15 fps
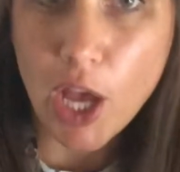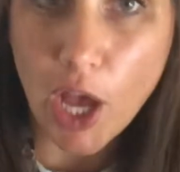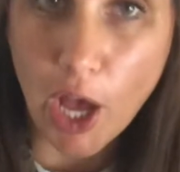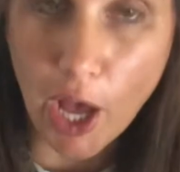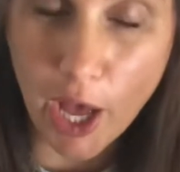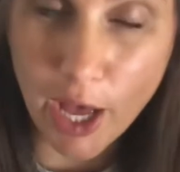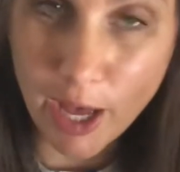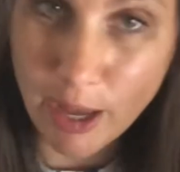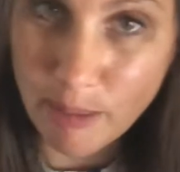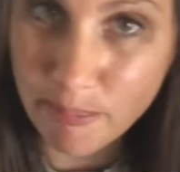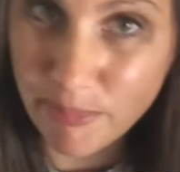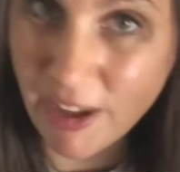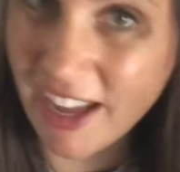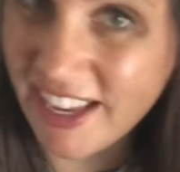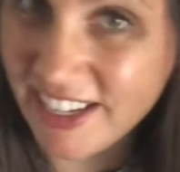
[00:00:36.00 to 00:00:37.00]

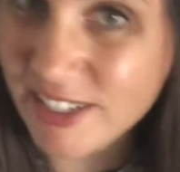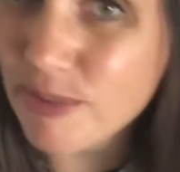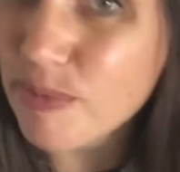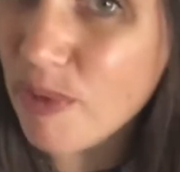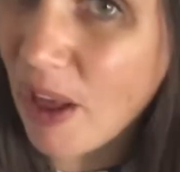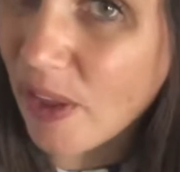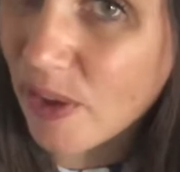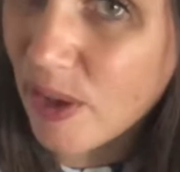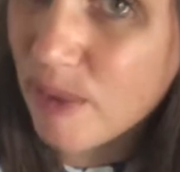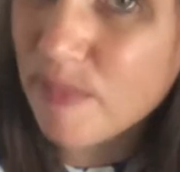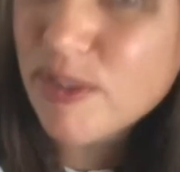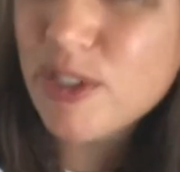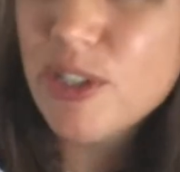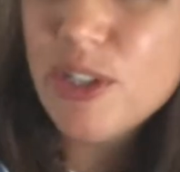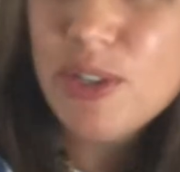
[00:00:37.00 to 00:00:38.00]
But welcome
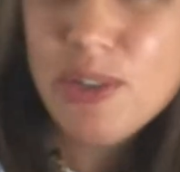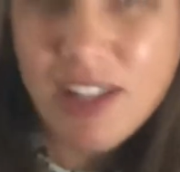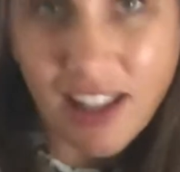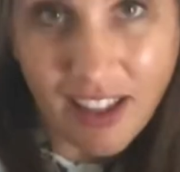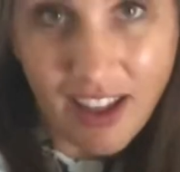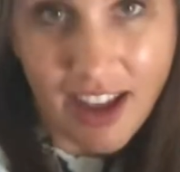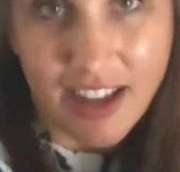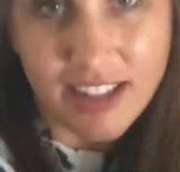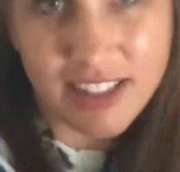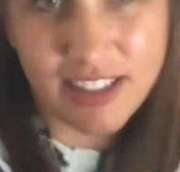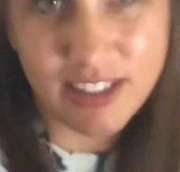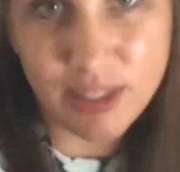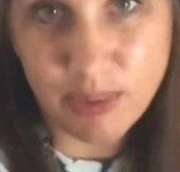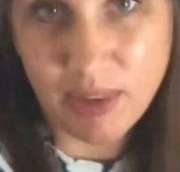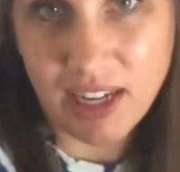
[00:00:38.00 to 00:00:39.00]
to class
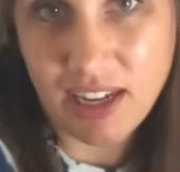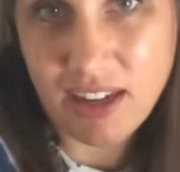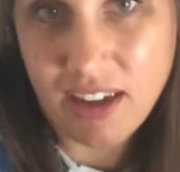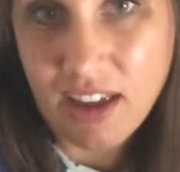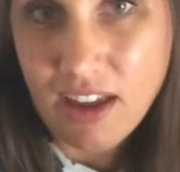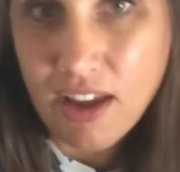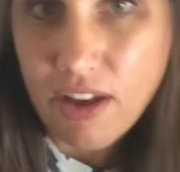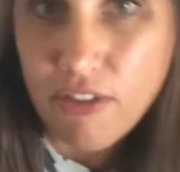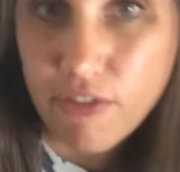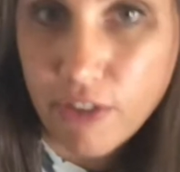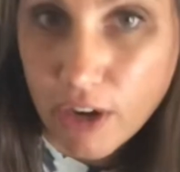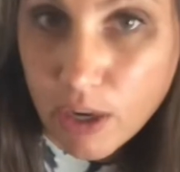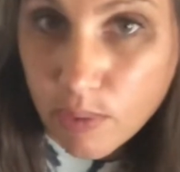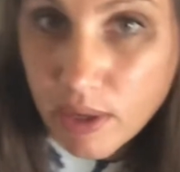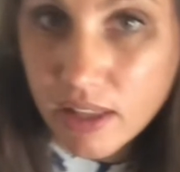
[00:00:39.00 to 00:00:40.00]
this week.
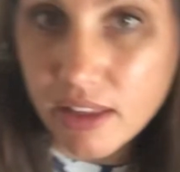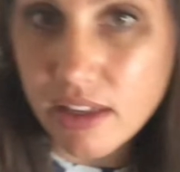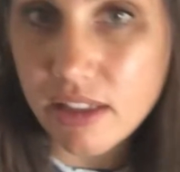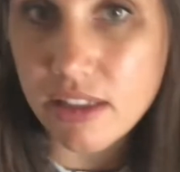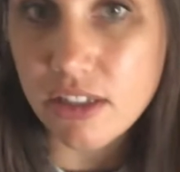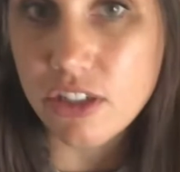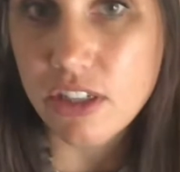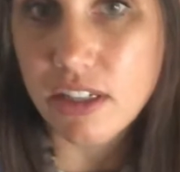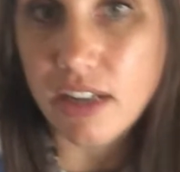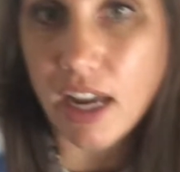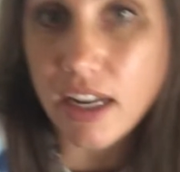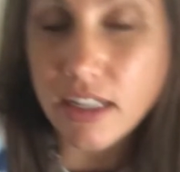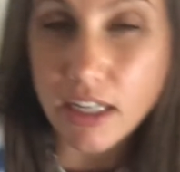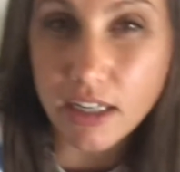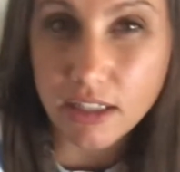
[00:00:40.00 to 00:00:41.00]
Very quickly, this should not
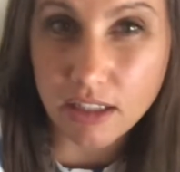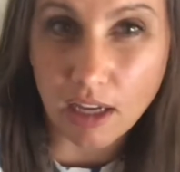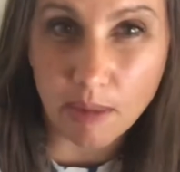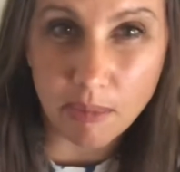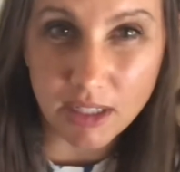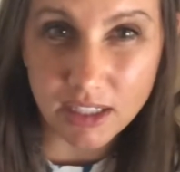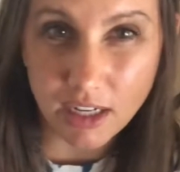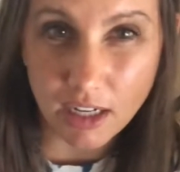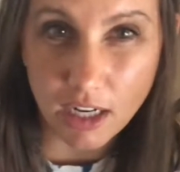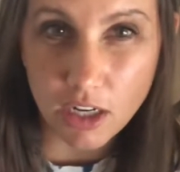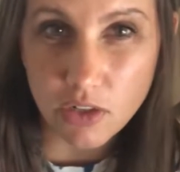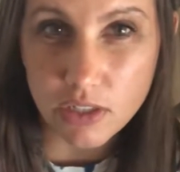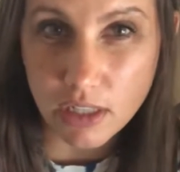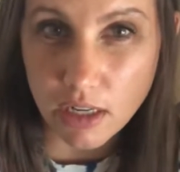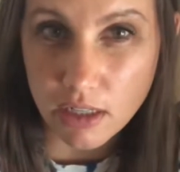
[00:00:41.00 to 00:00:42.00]
take us long, but it's going to get you
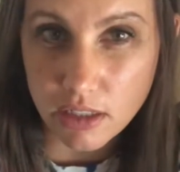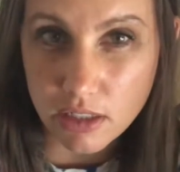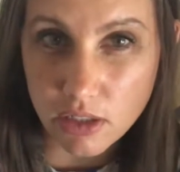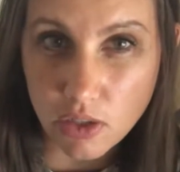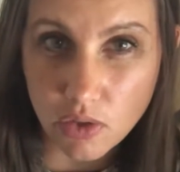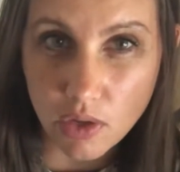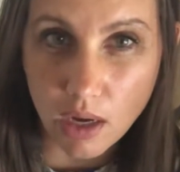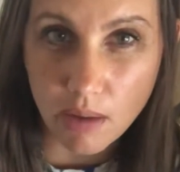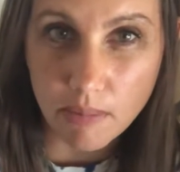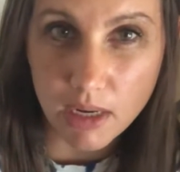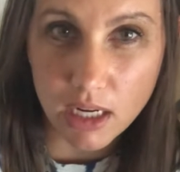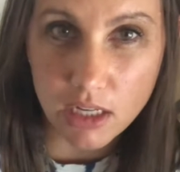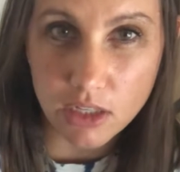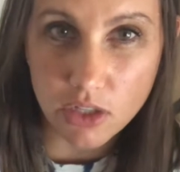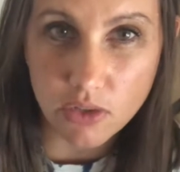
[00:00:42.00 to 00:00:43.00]
started so you come
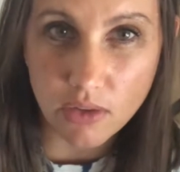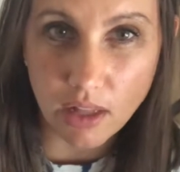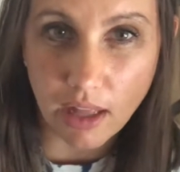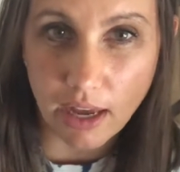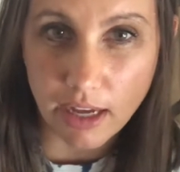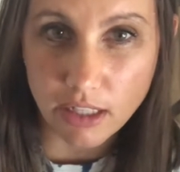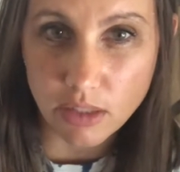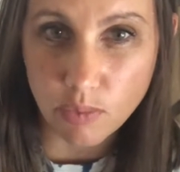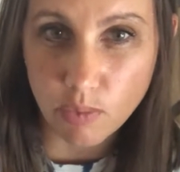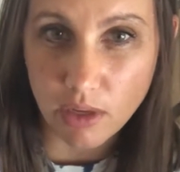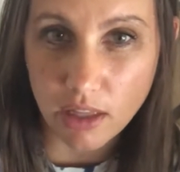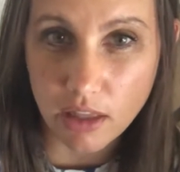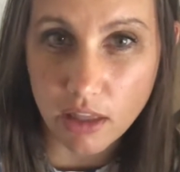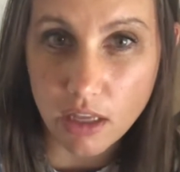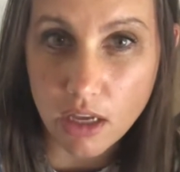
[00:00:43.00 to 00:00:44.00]
into class
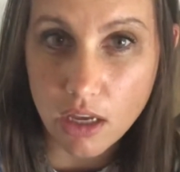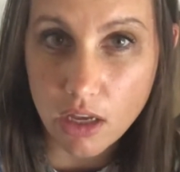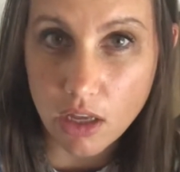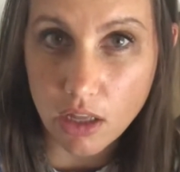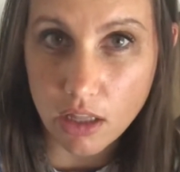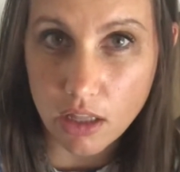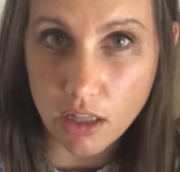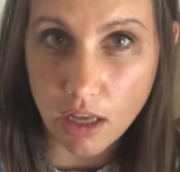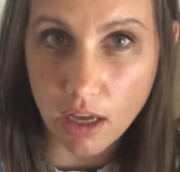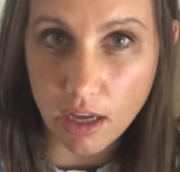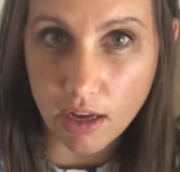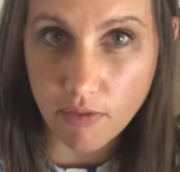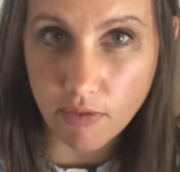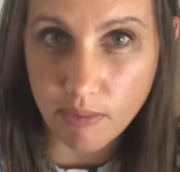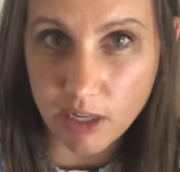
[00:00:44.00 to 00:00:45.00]
with the
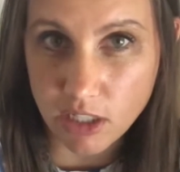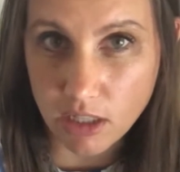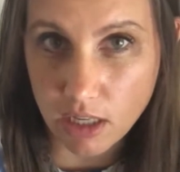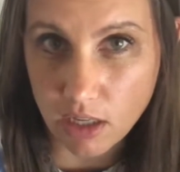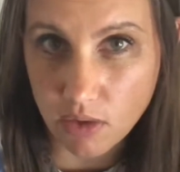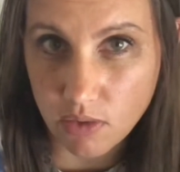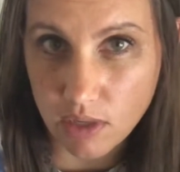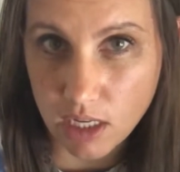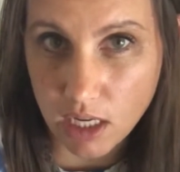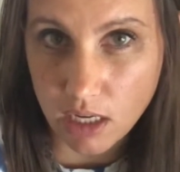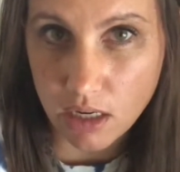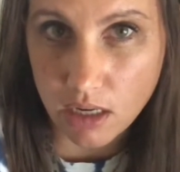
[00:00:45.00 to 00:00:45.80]
information that you need.